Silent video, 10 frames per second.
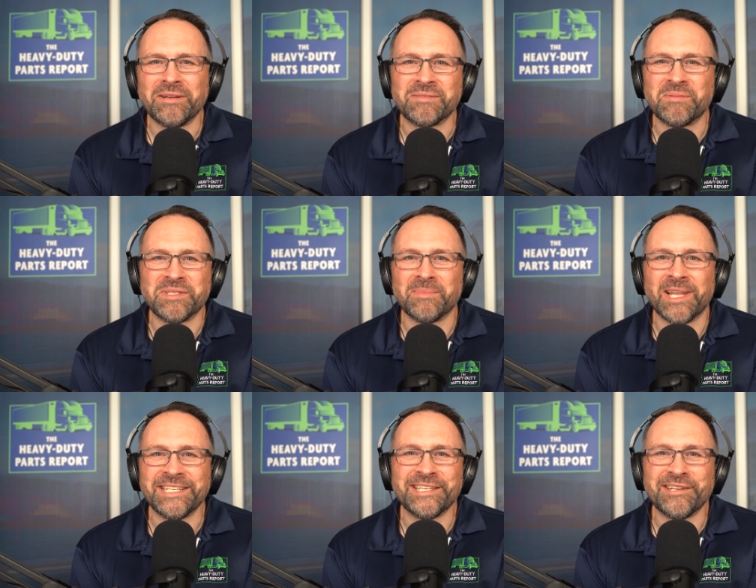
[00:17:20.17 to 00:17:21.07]
oh, just put
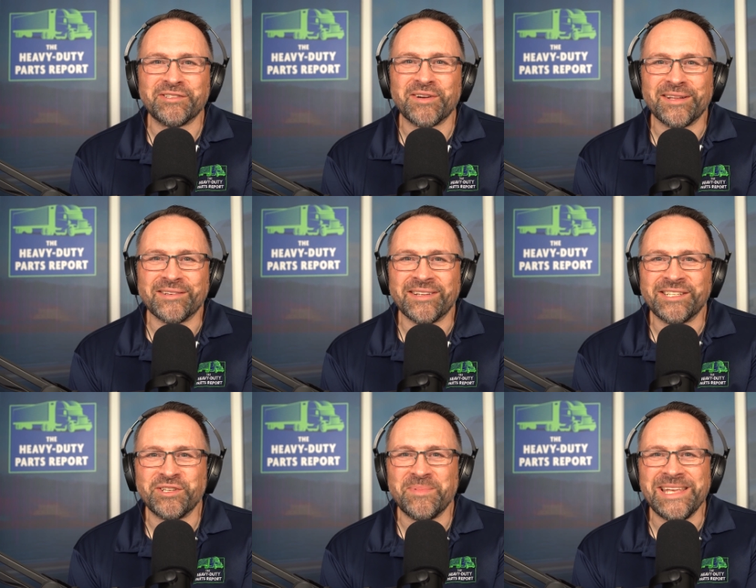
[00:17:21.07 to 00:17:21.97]
some lights in a trailer,
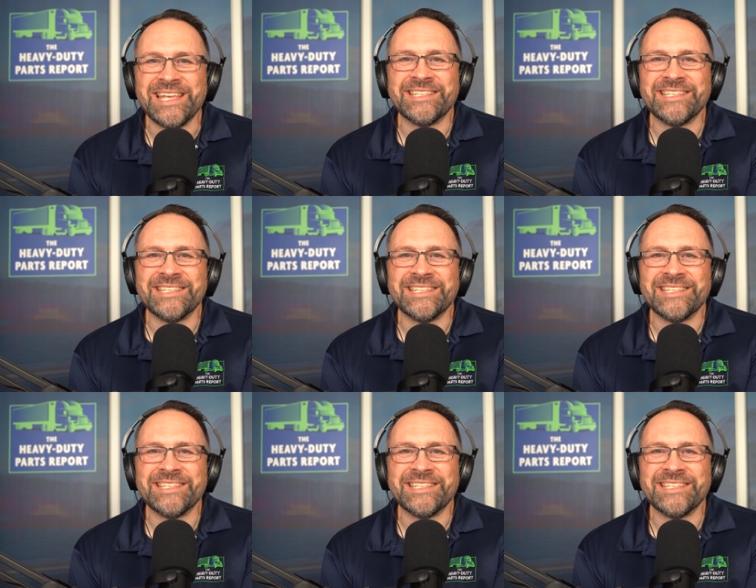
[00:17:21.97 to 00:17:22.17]
like should be